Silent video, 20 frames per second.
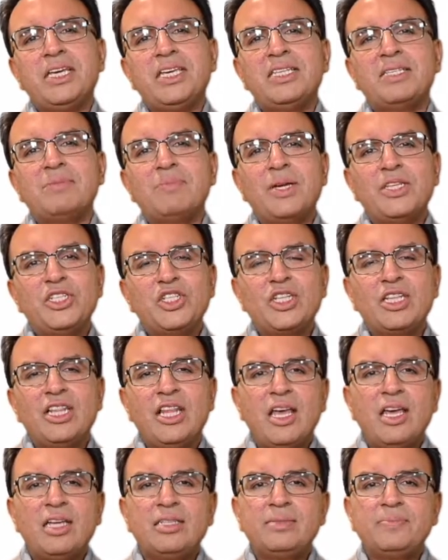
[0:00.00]
Munch and
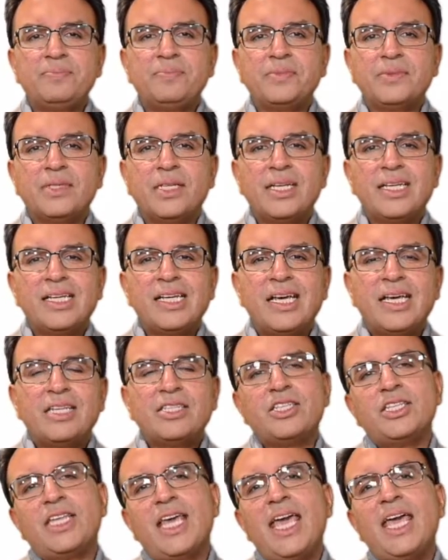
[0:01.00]
Learn.
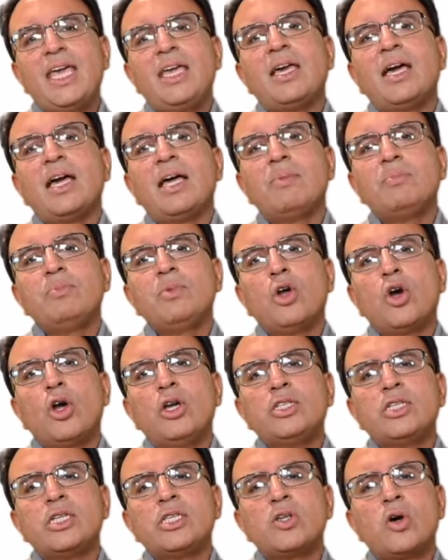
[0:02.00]
Today I'm going
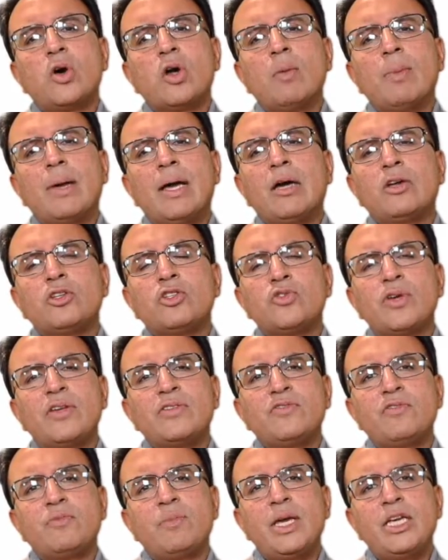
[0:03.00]
to talk about
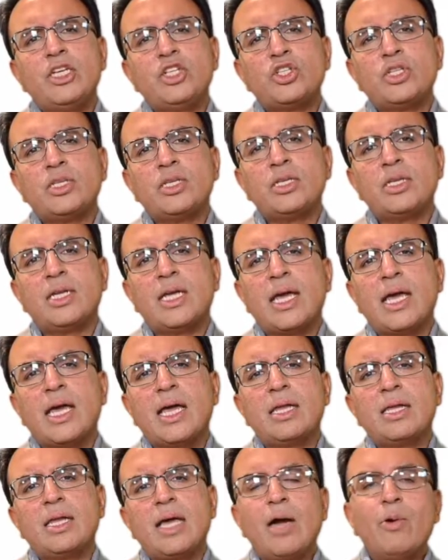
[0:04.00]
transformation
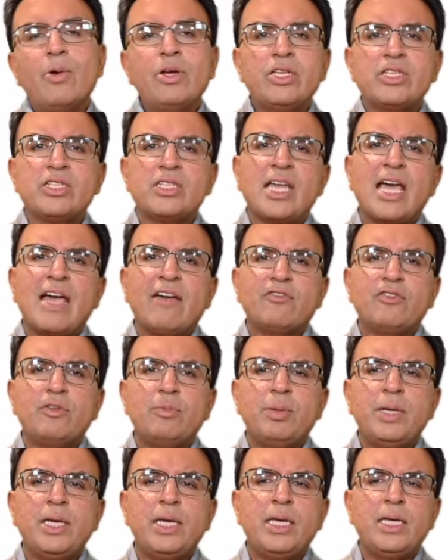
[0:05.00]
and how it doesn't have to
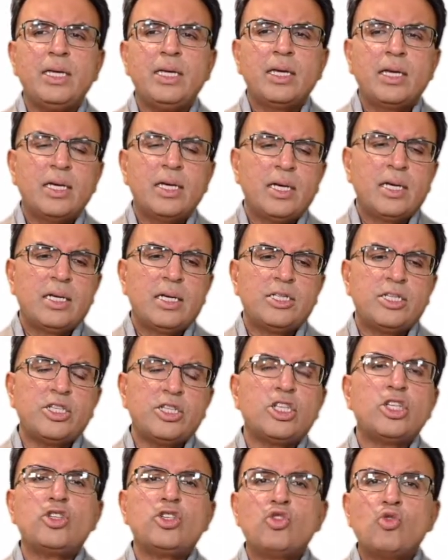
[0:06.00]
be such
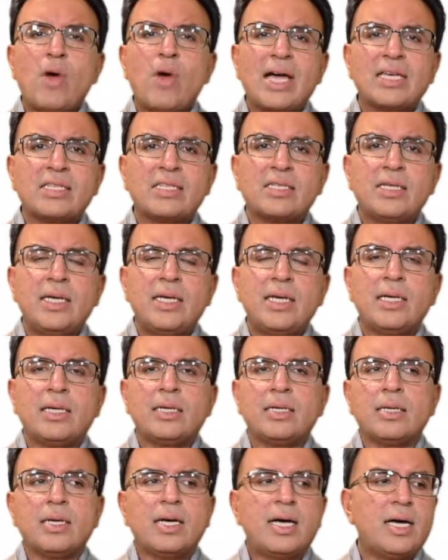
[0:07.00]
a
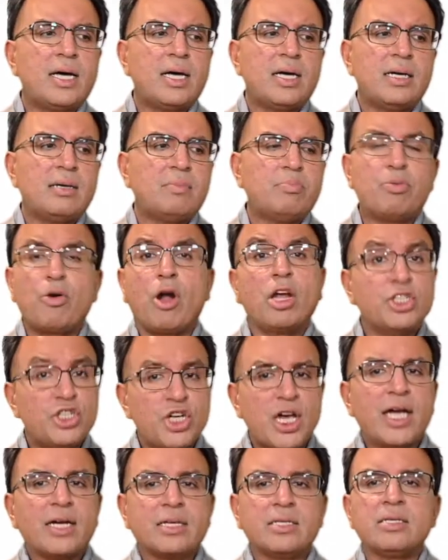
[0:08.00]
drastic
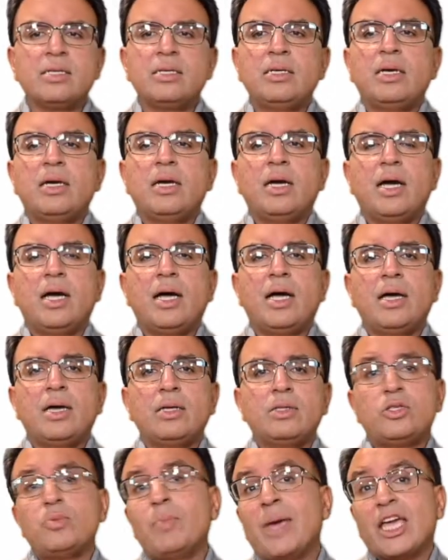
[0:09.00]
project
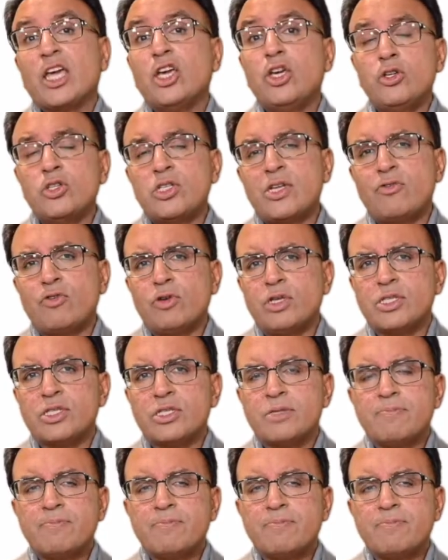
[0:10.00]
to make a huge difference.